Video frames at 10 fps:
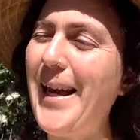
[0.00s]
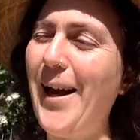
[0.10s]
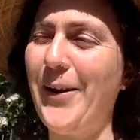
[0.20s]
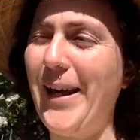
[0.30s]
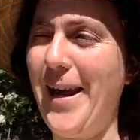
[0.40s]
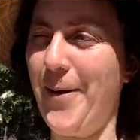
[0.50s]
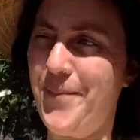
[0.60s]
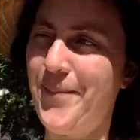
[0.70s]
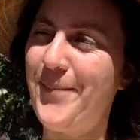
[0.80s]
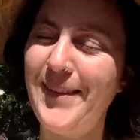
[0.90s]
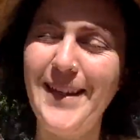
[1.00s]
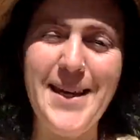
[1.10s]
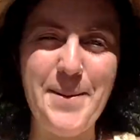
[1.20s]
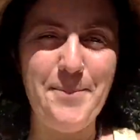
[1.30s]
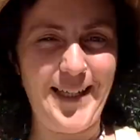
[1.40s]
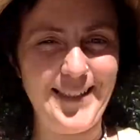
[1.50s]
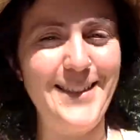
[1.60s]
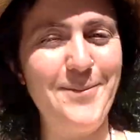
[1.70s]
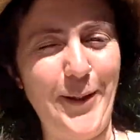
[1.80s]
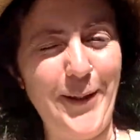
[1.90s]
Okay, back to
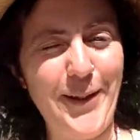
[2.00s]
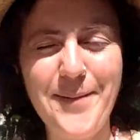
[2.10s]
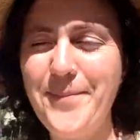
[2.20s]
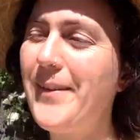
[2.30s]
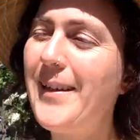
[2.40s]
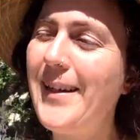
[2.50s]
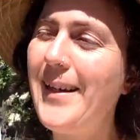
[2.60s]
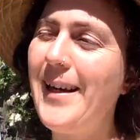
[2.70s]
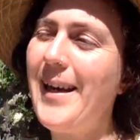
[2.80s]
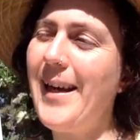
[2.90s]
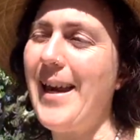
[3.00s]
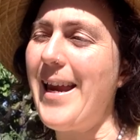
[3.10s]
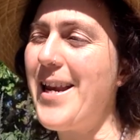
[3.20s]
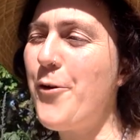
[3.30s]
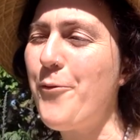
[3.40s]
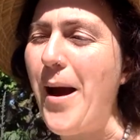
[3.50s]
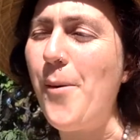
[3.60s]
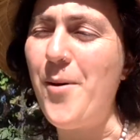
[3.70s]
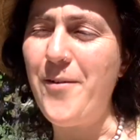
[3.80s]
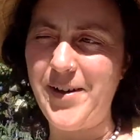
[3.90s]
the book. In the
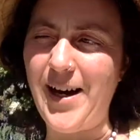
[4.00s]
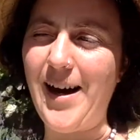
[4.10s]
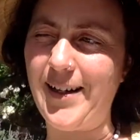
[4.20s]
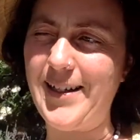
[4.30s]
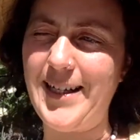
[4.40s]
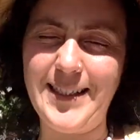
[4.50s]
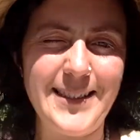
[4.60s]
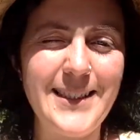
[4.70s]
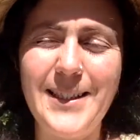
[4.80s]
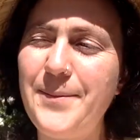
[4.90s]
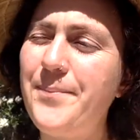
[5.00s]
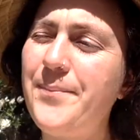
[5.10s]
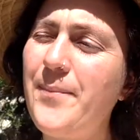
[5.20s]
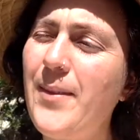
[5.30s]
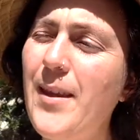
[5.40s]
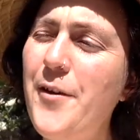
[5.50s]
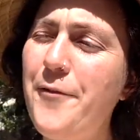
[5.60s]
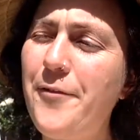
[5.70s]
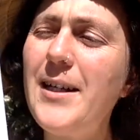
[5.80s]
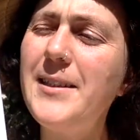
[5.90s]
Realm of Darkness.
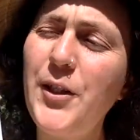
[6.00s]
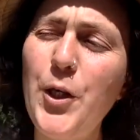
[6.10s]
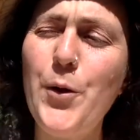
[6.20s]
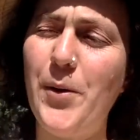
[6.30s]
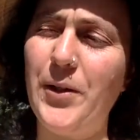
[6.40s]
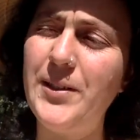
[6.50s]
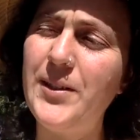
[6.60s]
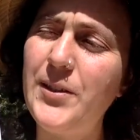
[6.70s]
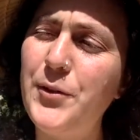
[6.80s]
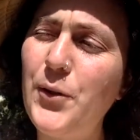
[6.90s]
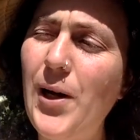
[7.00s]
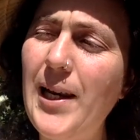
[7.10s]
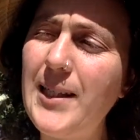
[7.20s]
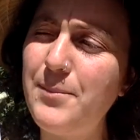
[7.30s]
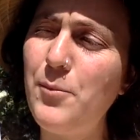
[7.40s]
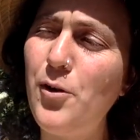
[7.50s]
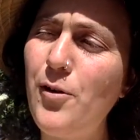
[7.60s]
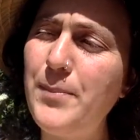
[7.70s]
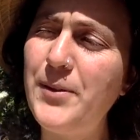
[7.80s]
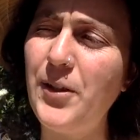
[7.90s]
For us humans, soil is more
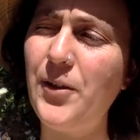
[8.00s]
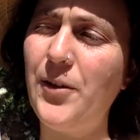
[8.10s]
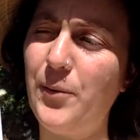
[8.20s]
obscure